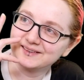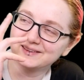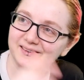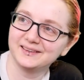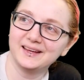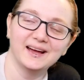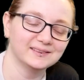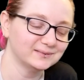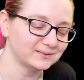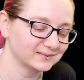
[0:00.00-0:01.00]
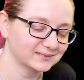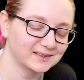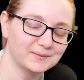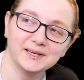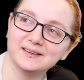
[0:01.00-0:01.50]
Yeah,
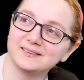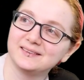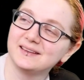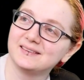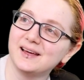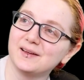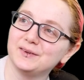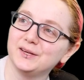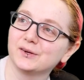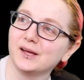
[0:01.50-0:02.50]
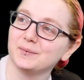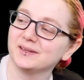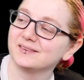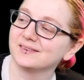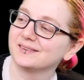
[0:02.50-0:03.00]
I mean it's it's not video
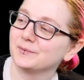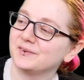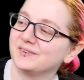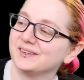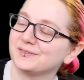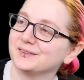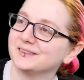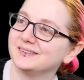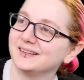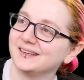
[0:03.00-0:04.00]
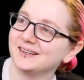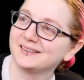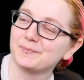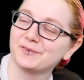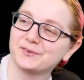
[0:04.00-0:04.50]
gaming, so it's a little bit of a different uh,
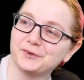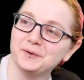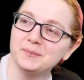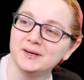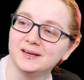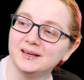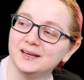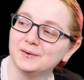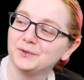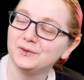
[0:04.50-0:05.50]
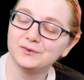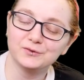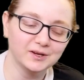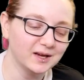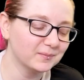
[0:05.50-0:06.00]
type of stream. We do
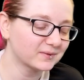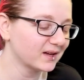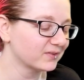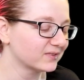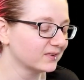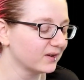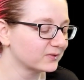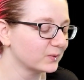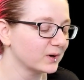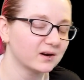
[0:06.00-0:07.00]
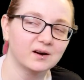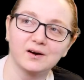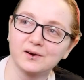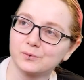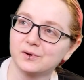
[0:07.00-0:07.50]
streams, cover software,
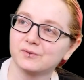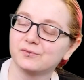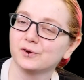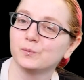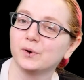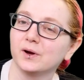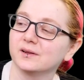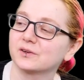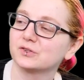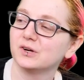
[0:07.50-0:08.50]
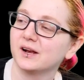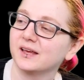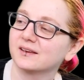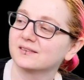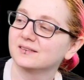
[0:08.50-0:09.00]
hardware, firmware,
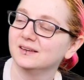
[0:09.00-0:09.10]
electronics.